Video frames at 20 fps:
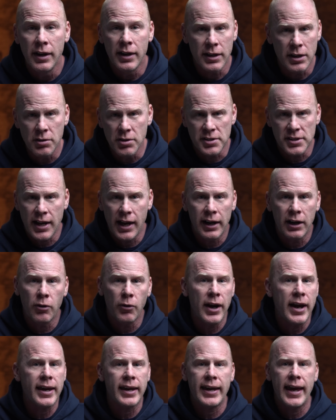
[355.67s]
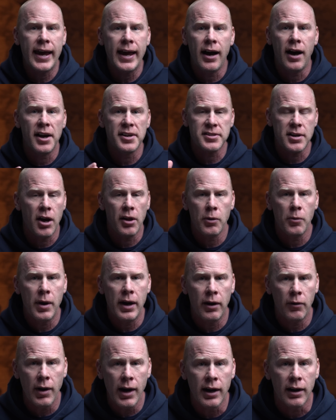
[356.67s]
You just kind of create chaos all the way
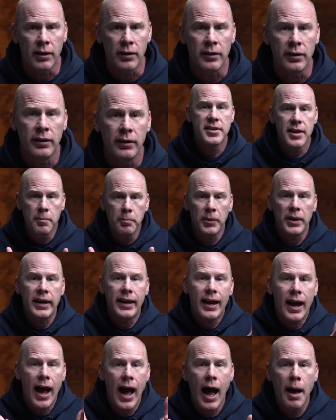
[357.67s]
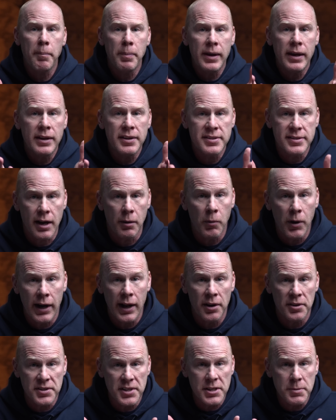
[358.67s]
around. Simply copying someone
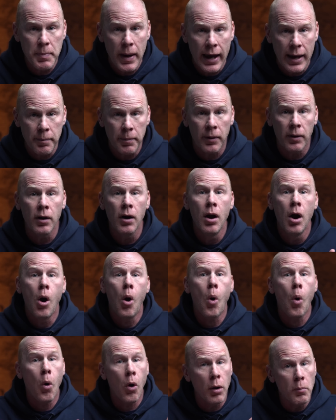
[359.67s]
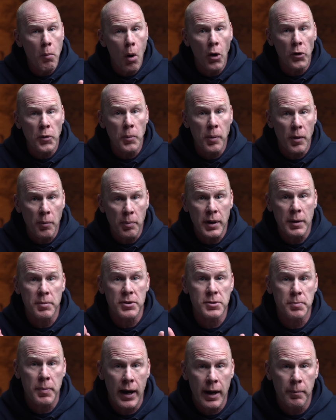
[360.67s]
else's paper or multiple
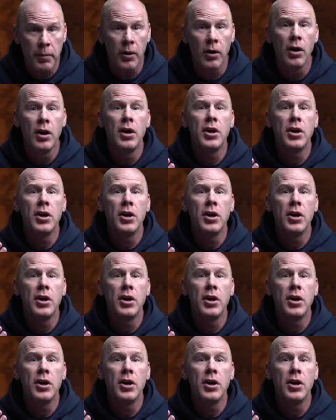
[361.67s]
people's paper